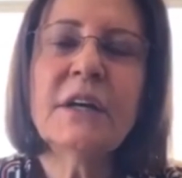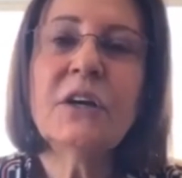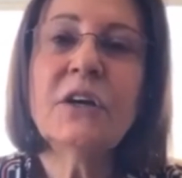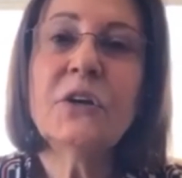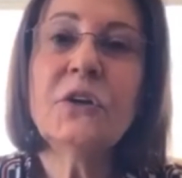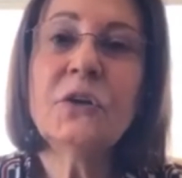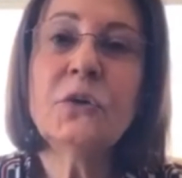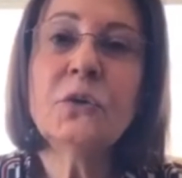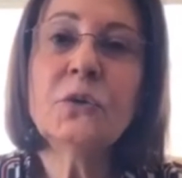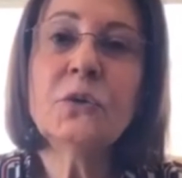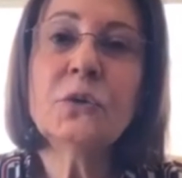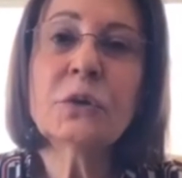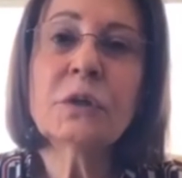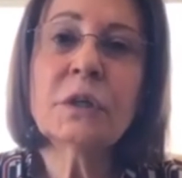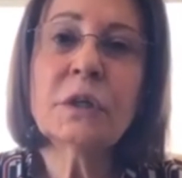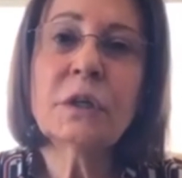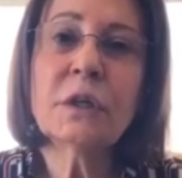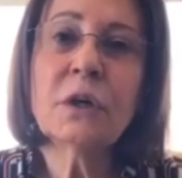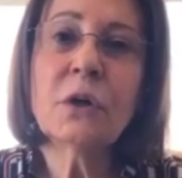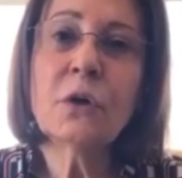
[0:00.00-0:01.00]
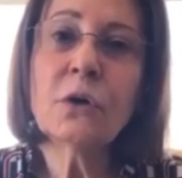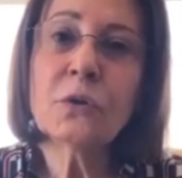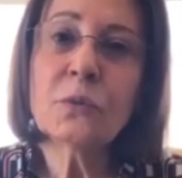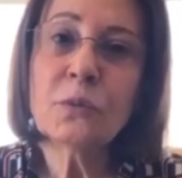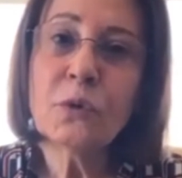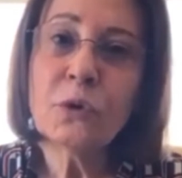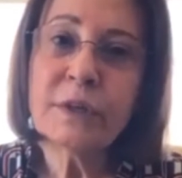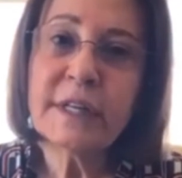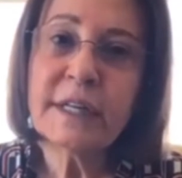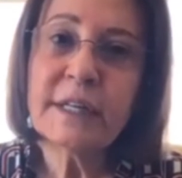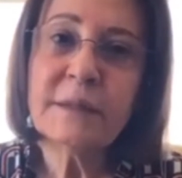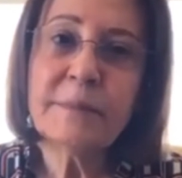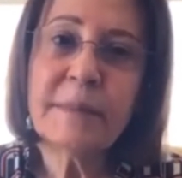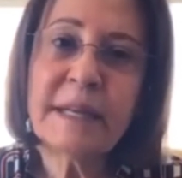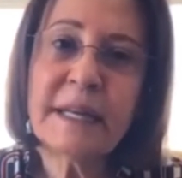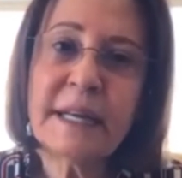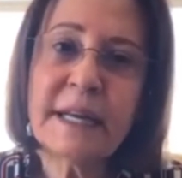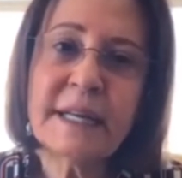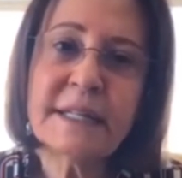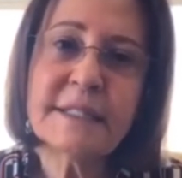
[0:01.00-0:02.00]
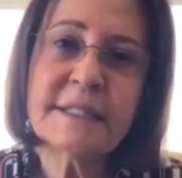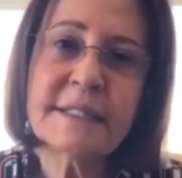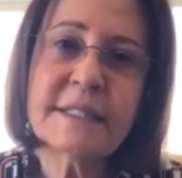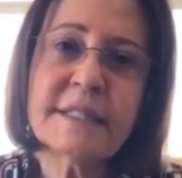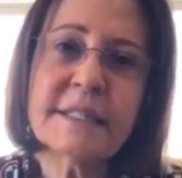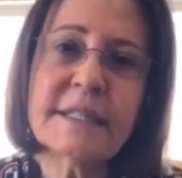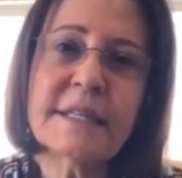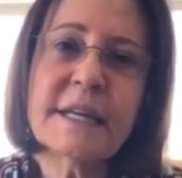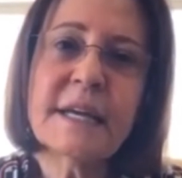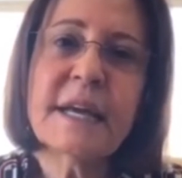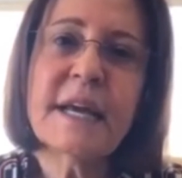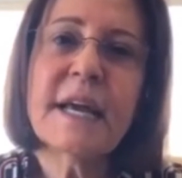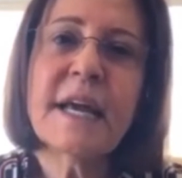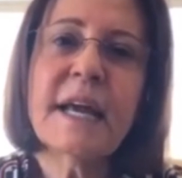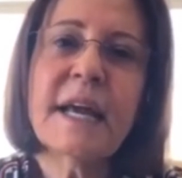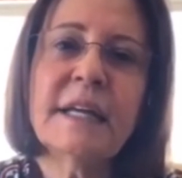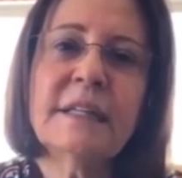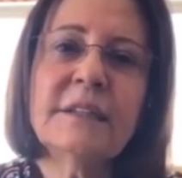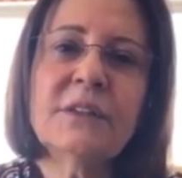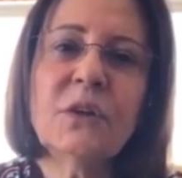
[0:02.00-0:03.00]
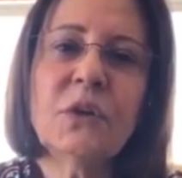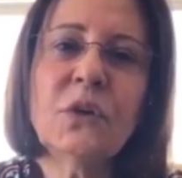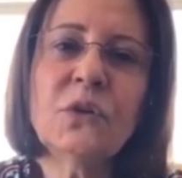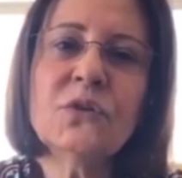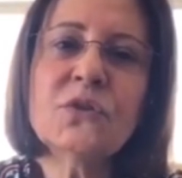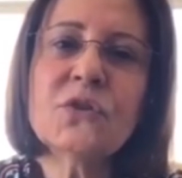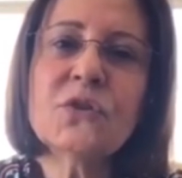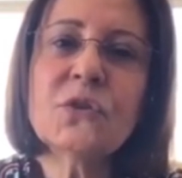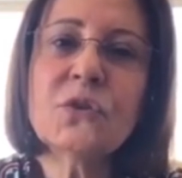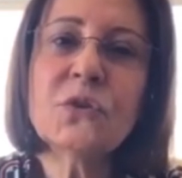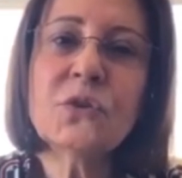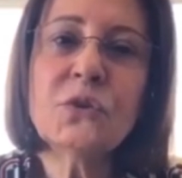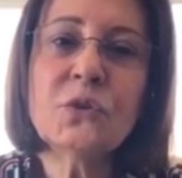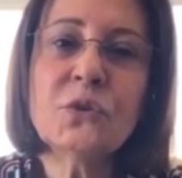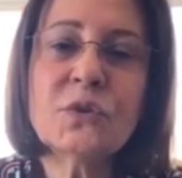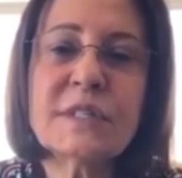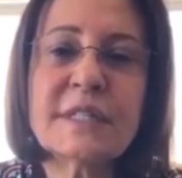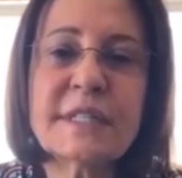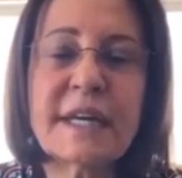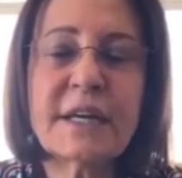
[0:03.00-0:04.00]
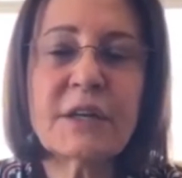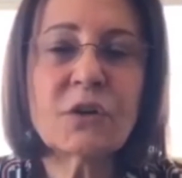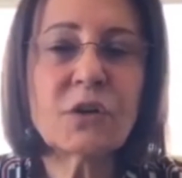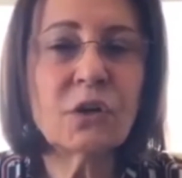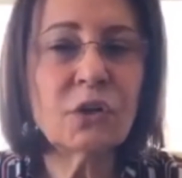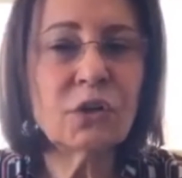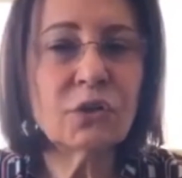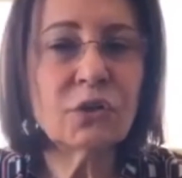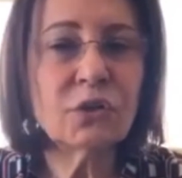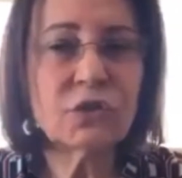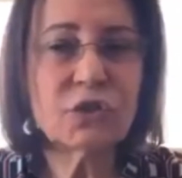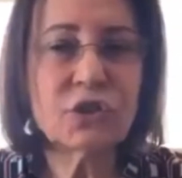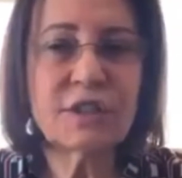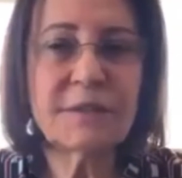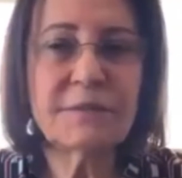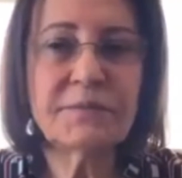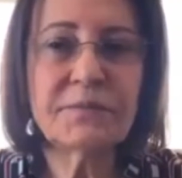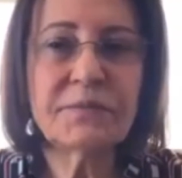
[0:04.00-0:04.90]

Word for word: your uh, hormonal balance, and also your psychology.